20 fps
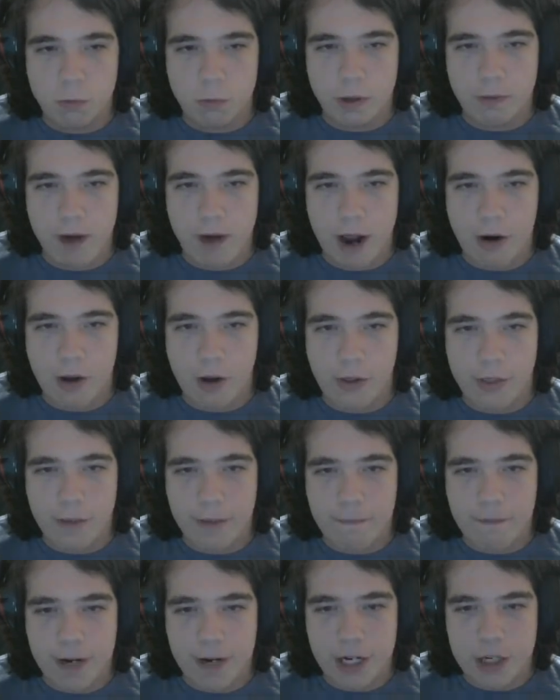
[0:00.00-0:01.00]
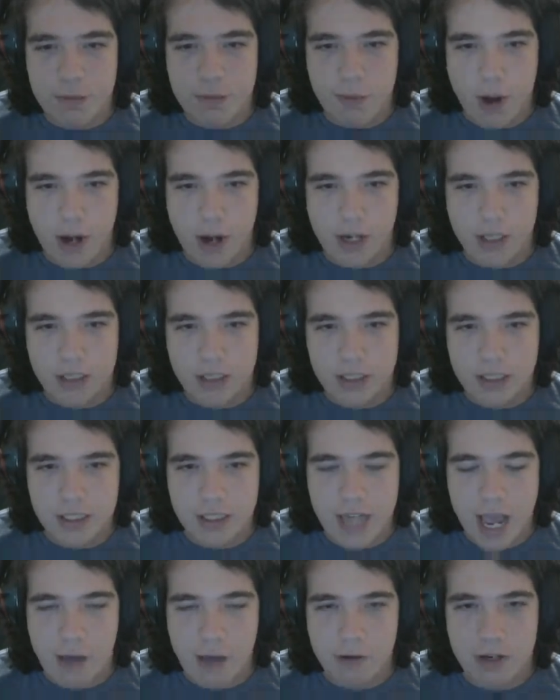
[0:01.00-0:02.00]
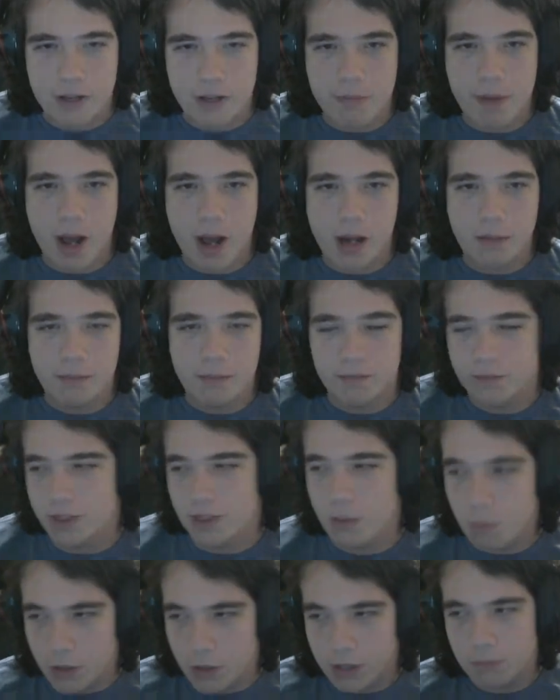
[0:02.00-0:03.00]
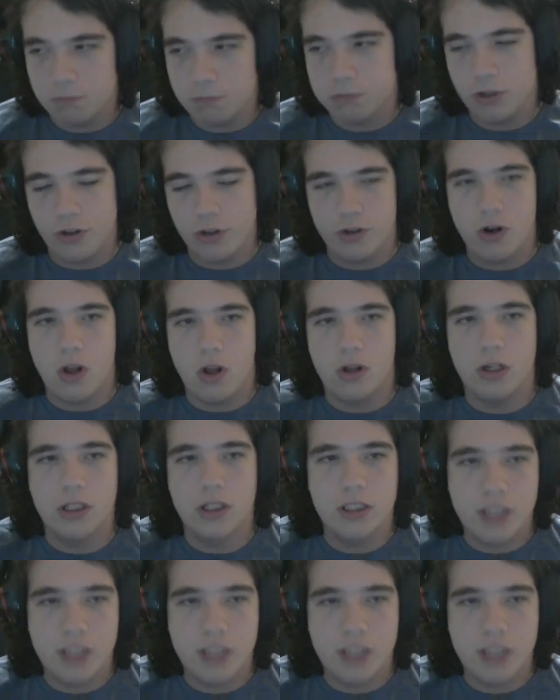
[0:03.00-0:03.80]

reroute all the finished products down to the bottom somewhere so they're all in a